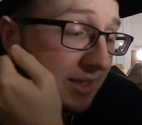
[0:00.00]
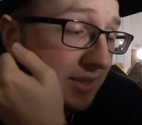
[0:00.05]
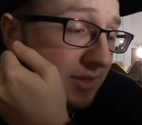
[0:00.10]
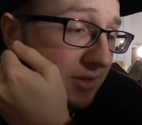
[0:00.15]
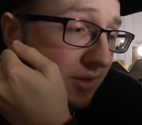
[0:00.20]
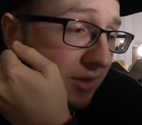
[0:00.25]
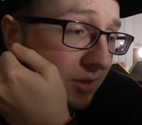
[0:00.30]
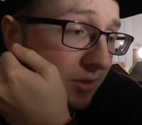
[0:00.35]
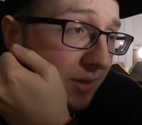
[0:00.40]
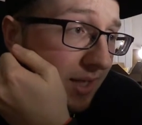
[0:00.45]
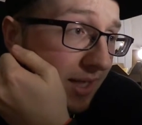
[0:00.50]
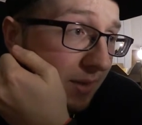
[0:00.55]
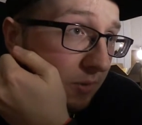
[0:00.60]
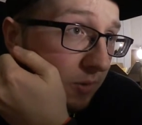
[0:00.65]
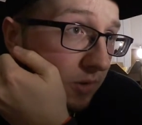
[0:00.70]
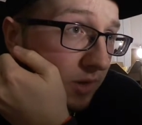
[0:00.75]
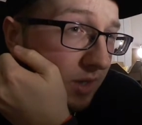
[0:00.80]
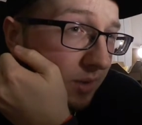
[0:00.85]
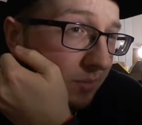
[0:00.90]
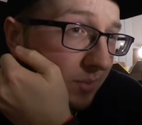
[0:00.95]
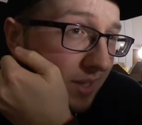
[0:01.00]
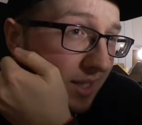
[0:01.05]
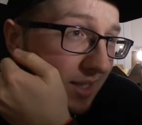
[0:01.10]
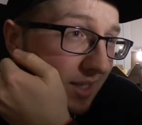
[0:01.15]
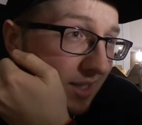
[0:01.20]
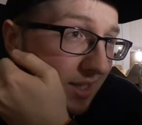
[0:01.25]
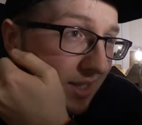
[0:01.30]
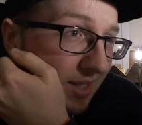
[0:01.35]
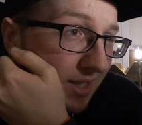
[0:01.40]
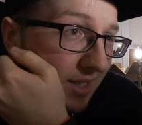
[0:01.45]
So I woke up
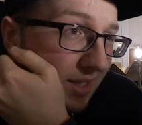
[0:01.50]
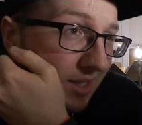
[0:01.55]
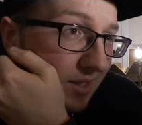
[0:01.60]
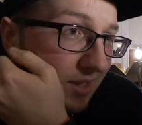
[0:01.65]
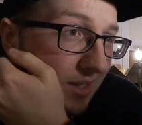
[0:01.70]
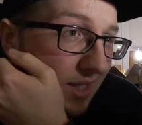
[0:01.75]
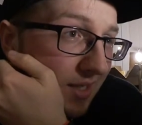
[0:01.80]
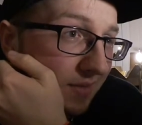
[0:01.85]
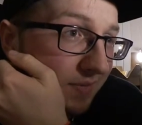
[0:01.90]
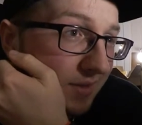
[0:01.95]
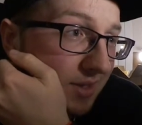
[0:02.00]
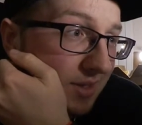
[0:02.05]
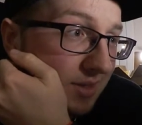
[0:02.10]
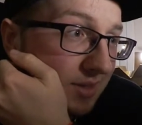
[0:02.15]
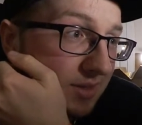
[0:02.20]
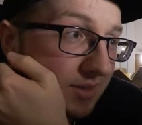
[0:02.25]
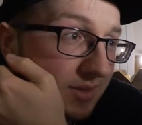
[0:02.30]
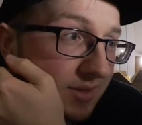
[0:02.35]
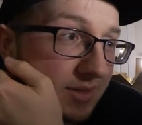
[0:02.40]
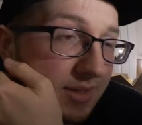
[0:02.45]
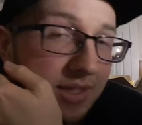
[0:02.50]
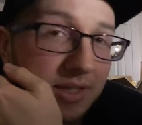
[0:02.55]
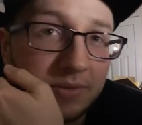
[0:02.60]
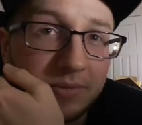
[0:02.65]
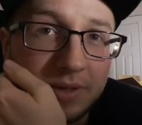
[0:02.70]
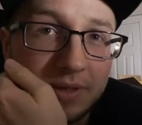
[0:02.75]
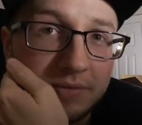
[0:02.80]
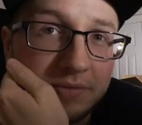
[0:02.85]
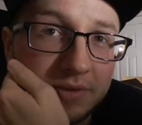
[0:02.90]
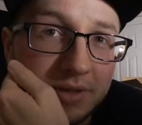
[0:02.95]
at like eleven to get
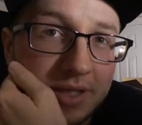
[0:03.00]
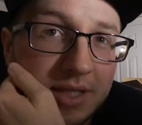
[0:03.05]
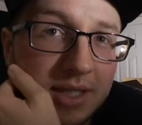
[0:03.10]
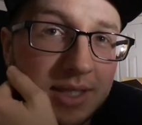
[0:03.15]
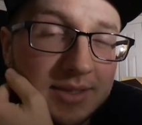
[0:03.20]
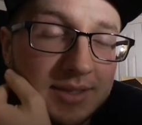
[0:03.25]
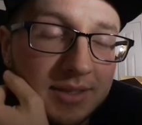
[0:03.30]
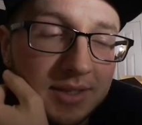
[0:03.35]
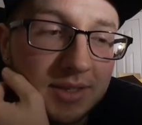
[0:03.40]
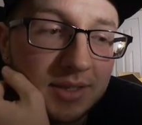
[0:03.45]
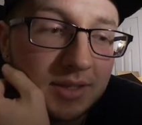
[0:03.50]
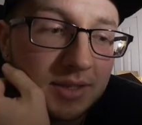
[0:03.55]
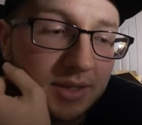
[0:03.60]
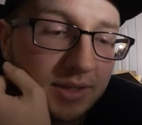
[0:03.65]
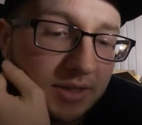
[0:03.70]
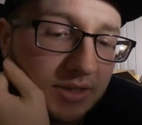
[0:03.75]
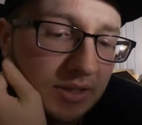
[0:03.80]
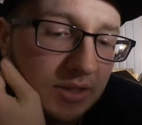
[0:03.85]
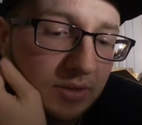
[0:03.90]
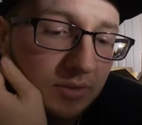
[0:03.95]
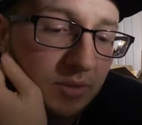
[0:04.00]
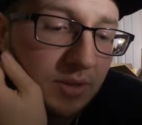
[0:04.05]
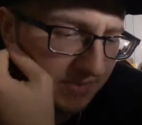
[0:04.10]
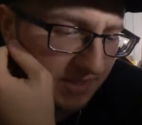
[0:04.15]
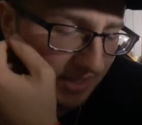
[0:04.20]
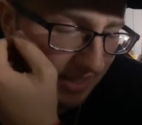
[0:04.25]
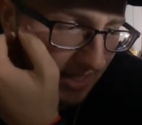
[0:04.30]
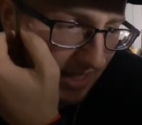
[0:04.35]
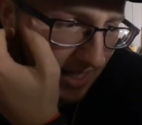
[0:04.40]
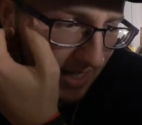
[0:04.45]
ready for the concert and go
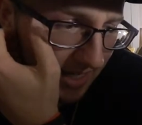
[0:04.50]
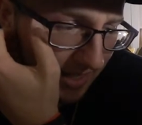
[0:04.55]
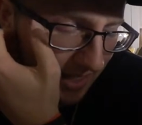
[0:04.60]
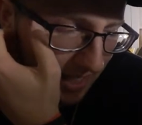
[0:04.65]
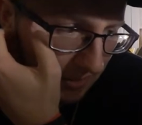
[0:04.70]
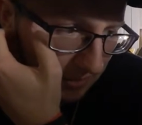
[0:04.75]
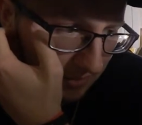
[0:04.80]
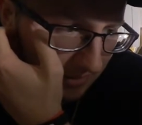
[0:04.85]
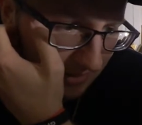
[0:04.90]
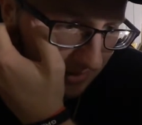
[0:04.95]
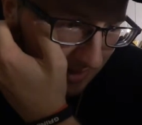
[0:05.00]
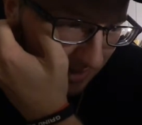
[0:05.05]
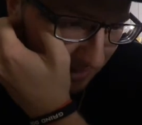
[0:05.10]
today, and that was